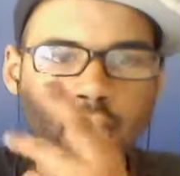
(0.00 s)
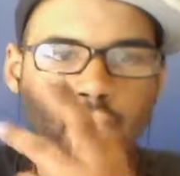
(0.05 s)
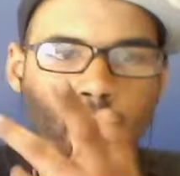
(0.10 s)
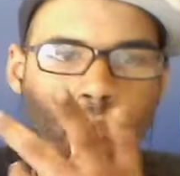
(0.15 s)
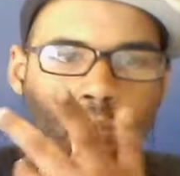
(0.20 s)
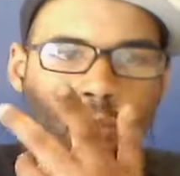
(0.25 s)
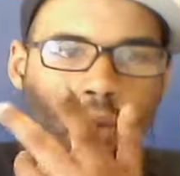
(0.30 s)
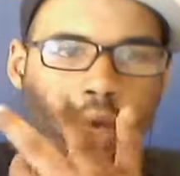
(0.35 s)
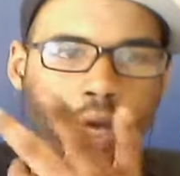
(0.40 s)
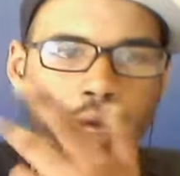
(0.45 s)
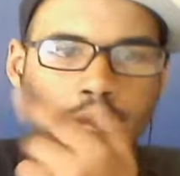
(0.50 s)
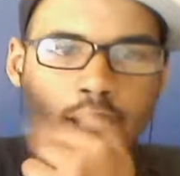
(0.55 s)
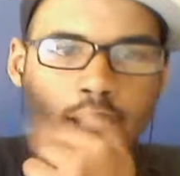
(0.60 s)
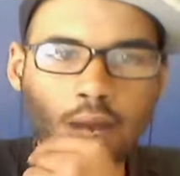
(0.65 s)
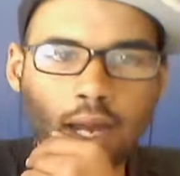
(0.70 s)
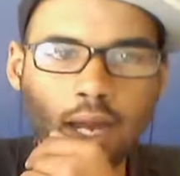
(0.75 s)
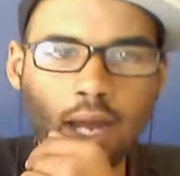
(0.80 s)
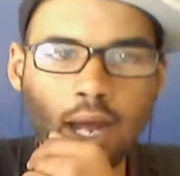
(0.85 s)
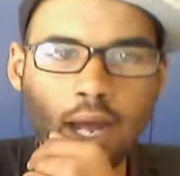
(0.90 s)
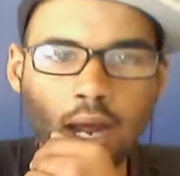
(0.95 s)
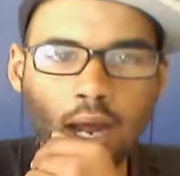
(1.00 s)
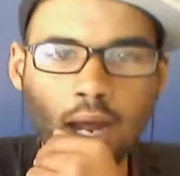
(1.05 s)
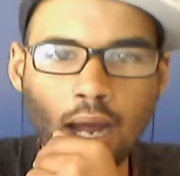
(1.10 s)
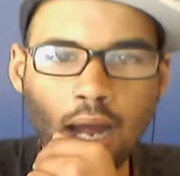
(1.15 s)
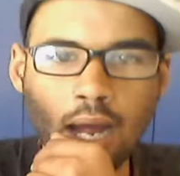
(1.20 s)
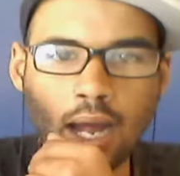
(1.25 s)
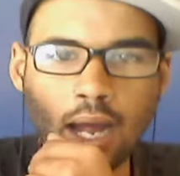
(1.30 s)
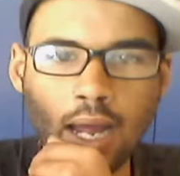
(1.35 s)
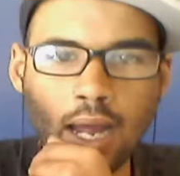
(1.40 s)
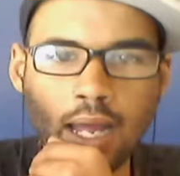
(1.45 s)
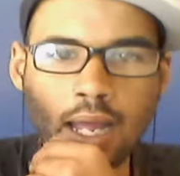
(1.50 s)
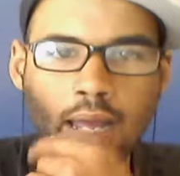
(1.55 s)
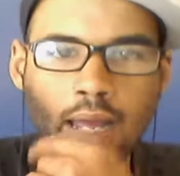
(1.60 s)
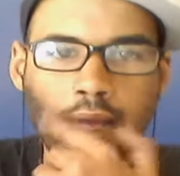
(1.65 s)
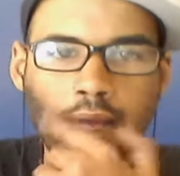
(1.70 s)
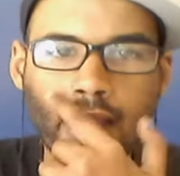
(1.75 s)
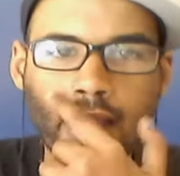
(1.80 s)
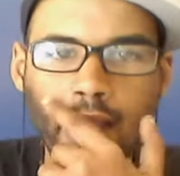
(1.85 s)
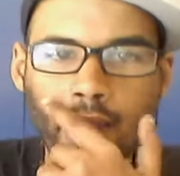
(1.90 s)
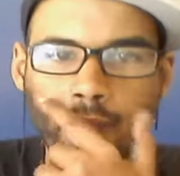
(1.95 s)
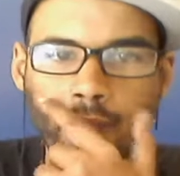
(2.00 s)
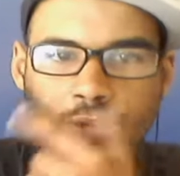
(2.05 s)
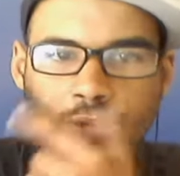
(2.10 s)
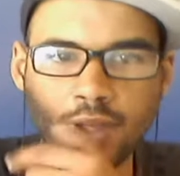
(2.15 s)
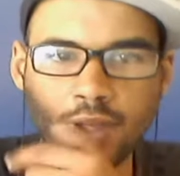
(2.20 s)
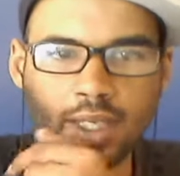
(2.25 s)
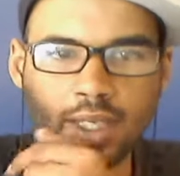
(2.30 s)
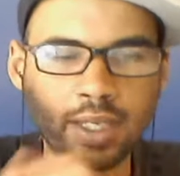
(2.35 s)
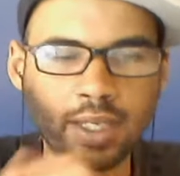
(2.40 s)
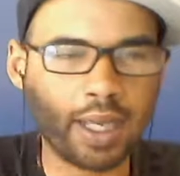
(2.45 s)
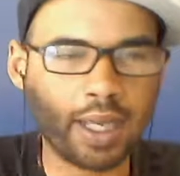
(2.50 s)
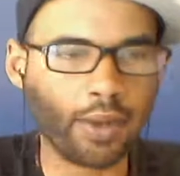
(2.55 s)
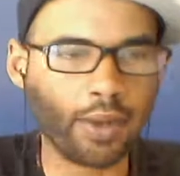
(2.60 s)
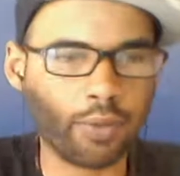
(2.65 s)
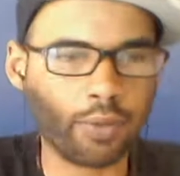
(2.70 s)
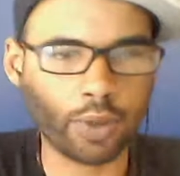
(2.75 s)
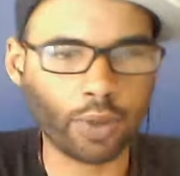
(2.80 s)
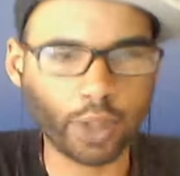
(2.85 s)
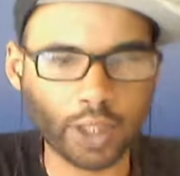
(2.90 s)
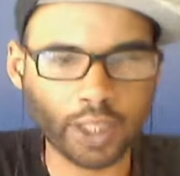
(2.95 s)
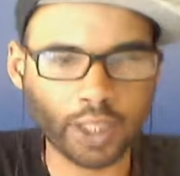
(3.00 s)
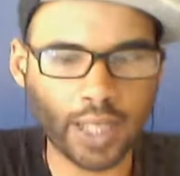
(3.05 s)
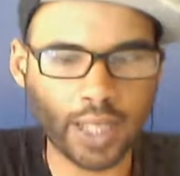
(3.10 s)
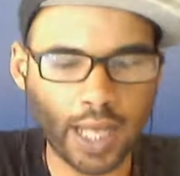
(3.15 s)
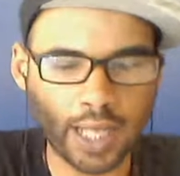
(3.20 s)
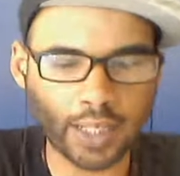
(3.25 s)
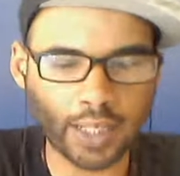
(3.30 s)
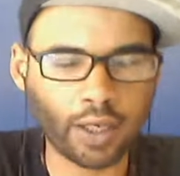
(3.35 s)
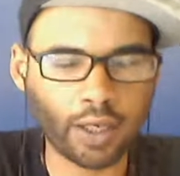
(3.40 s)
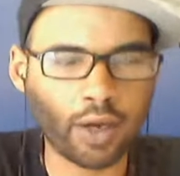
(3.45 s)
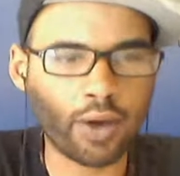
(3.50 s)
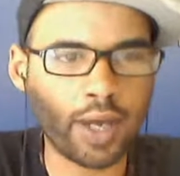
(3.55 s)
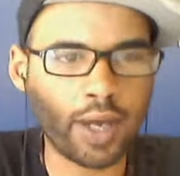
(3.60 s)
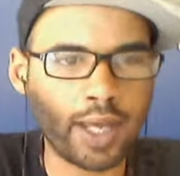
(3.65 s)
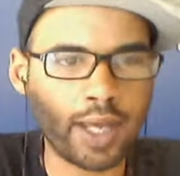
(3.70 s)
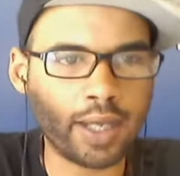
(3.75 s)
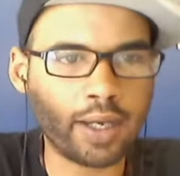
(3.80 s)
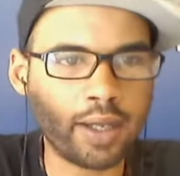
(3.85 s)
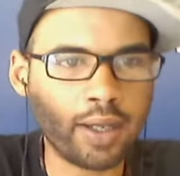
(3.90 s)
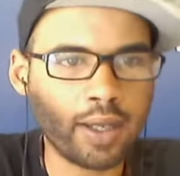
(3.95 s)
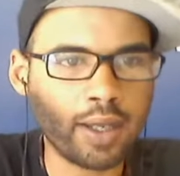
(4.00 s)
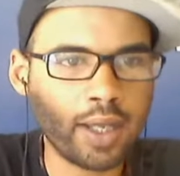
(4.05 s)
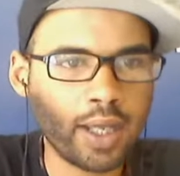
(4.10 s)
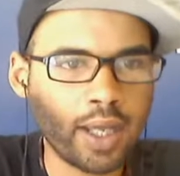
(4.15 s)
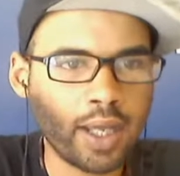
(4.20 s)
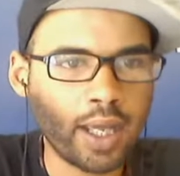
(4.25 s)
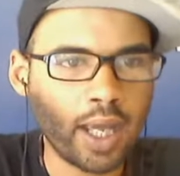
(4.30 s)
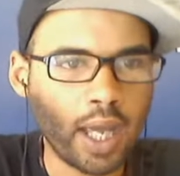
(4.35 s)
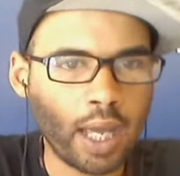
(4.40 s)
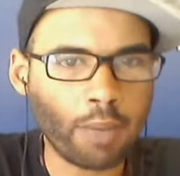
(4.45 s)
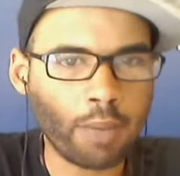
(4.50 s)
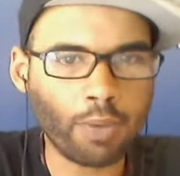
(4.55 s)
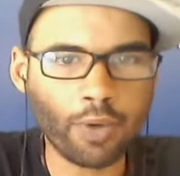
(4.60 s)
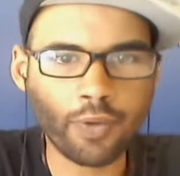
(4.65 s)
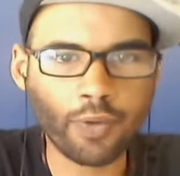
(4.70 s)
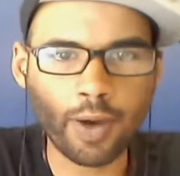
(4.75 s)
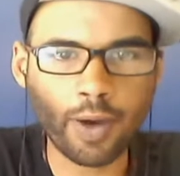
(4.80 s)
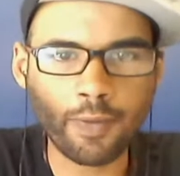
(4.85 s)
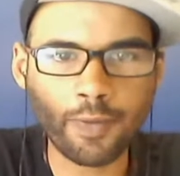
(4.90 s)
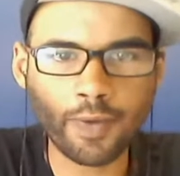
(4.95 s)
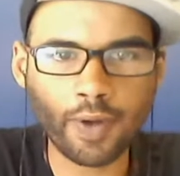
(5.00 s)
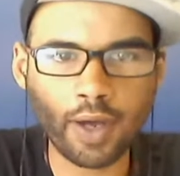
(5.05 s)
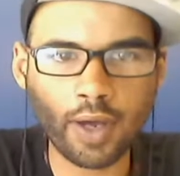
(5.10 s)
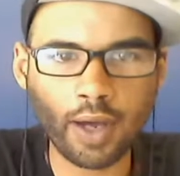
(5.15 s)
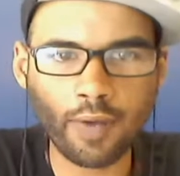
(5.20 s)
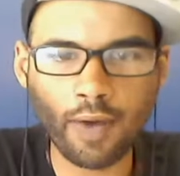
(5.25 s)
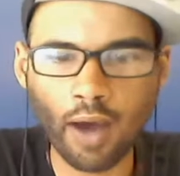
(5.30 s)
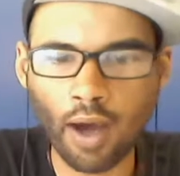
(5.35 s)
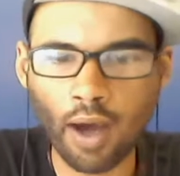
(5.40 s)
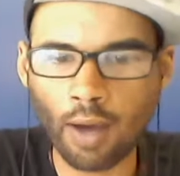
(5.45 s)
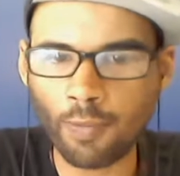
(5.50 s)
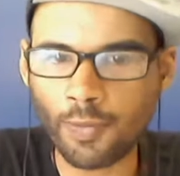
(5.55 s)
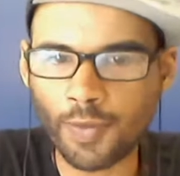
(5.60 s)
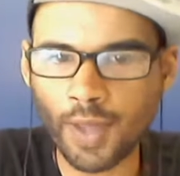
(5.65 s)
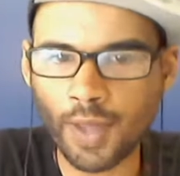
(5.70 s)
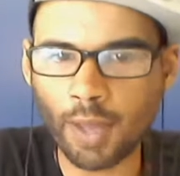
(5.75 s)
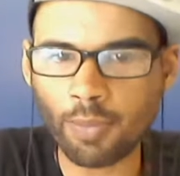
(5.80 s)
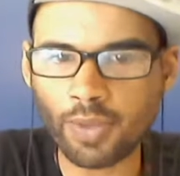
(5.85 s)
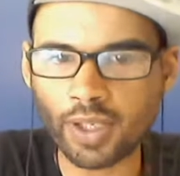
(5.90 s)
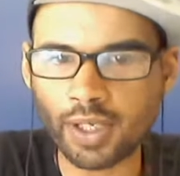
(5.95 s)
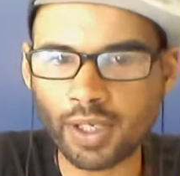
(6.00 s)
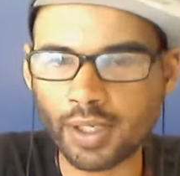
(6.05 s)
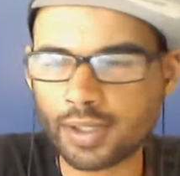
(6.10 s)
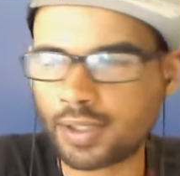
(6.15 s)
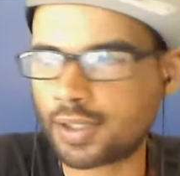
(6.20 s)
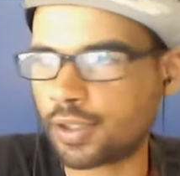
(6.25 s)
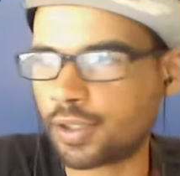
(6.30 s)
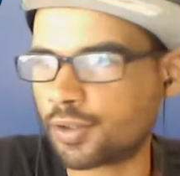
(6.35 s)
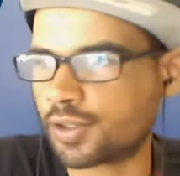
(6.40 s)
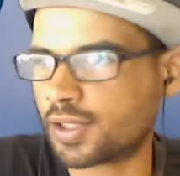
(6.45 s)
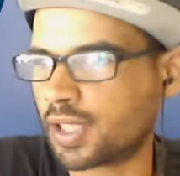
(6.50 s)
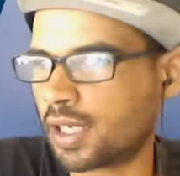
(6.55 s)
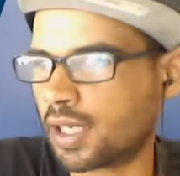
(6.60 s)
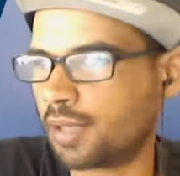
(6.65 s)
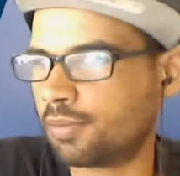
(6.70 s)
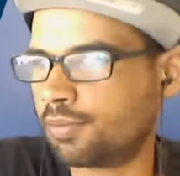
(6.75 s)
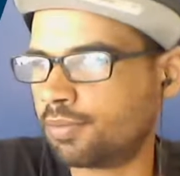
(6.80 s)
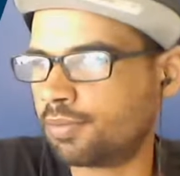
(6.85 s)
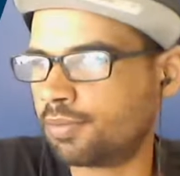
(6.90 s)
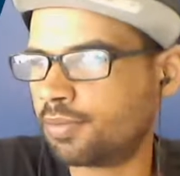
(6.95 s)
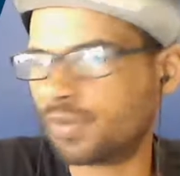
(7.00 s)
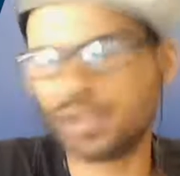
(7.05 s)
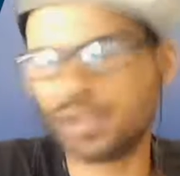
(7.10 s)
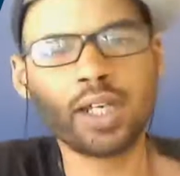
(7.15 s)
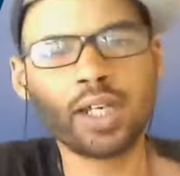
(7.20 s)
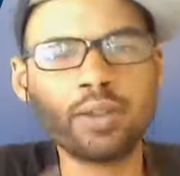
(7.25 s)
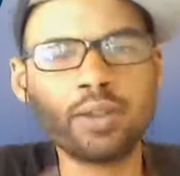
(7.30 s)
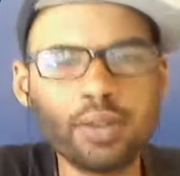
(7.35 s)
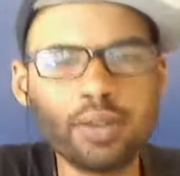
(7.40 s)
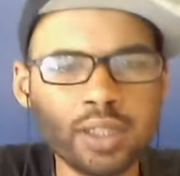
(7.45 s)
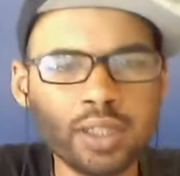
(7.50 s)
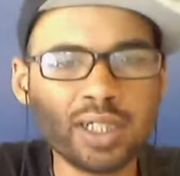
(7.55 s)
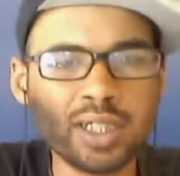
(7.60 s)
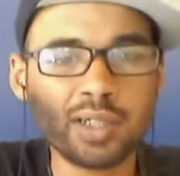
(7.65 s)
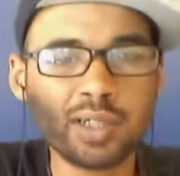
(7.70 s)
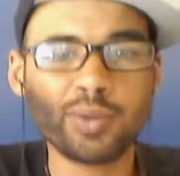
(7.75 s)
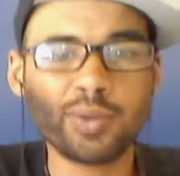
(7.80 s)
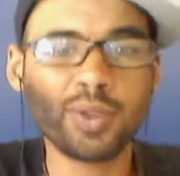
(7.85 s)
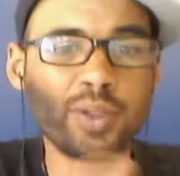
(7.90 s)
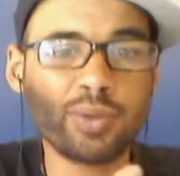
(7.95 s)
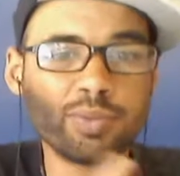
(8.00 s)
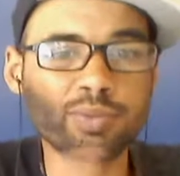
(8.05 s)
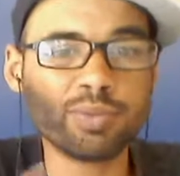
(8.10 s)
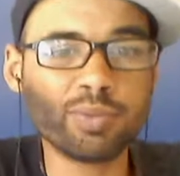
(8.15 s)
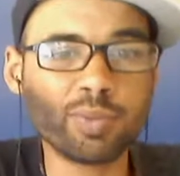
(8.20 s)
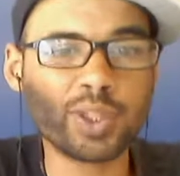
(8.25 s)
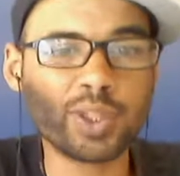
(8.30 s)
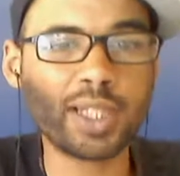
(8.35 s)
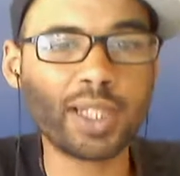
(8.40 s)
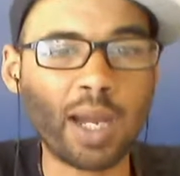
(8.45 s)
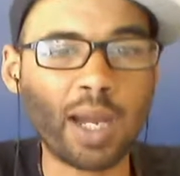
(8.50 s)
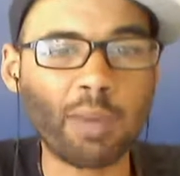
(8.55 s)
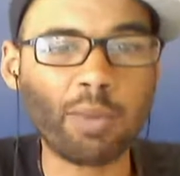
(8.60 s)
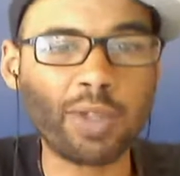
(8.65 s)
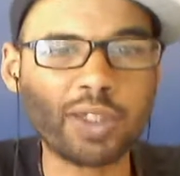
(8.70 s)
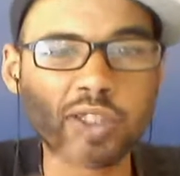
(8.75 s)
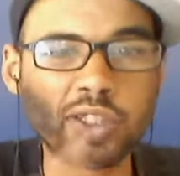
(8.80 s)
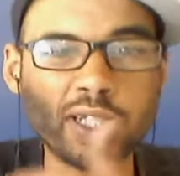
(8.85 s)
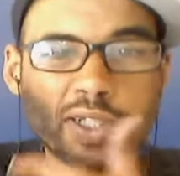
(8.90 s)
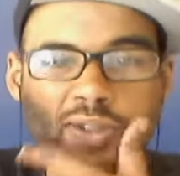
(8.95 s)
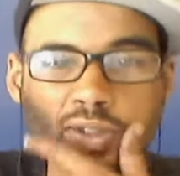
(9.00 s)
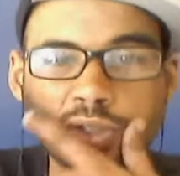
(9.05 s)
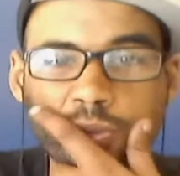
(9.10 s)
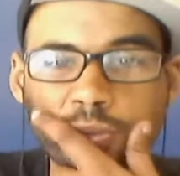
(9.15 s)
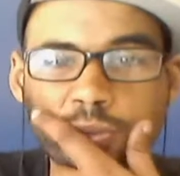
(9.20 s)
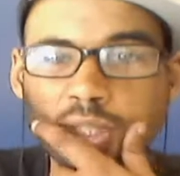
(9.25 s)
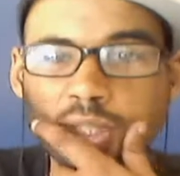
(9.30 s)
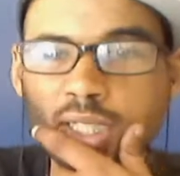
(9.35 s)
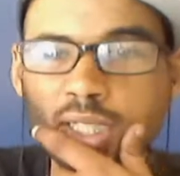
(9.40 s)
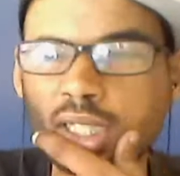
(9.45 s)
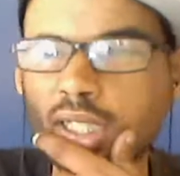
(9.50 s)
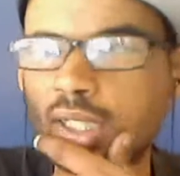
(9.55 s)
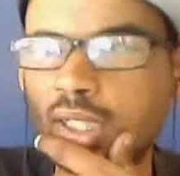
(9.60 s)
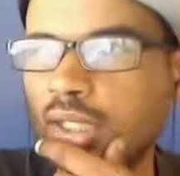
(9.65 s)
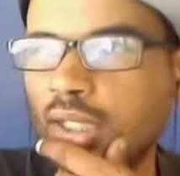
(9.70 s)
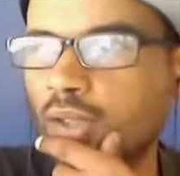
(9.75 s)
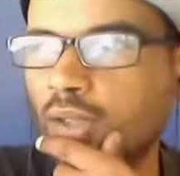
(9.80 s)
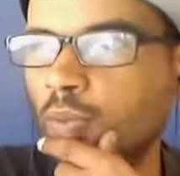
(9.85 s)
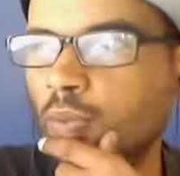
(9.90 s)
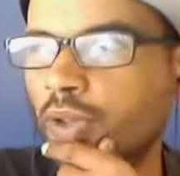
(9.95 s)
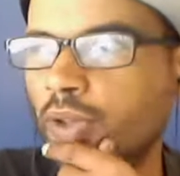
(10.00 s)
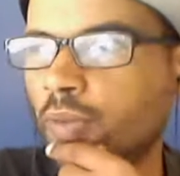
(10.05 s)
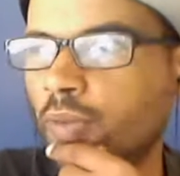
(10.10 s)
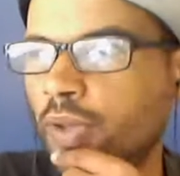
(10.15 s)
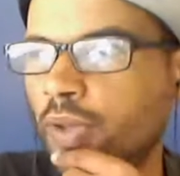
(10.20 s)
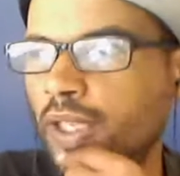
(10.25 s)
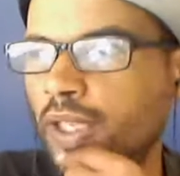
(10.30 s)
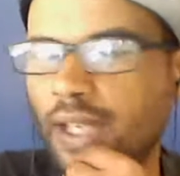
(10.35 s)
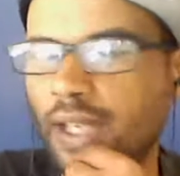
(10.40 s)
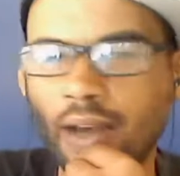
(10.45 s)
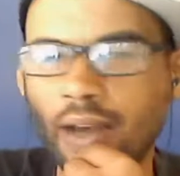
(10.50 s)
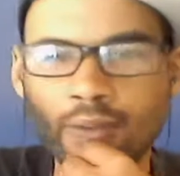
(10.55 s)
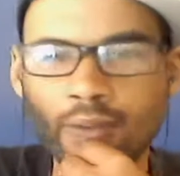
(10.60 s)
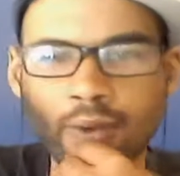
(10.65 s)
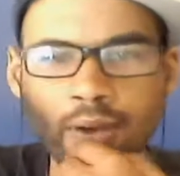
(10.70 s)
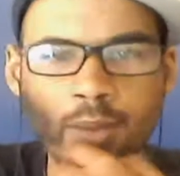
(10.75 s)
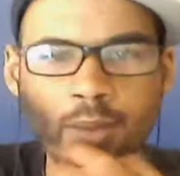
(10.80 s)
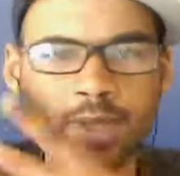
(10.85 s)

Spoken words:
what I am thinking, and then we're going to kind of go ahead and move off of that because there's we don't really got much else to really cover.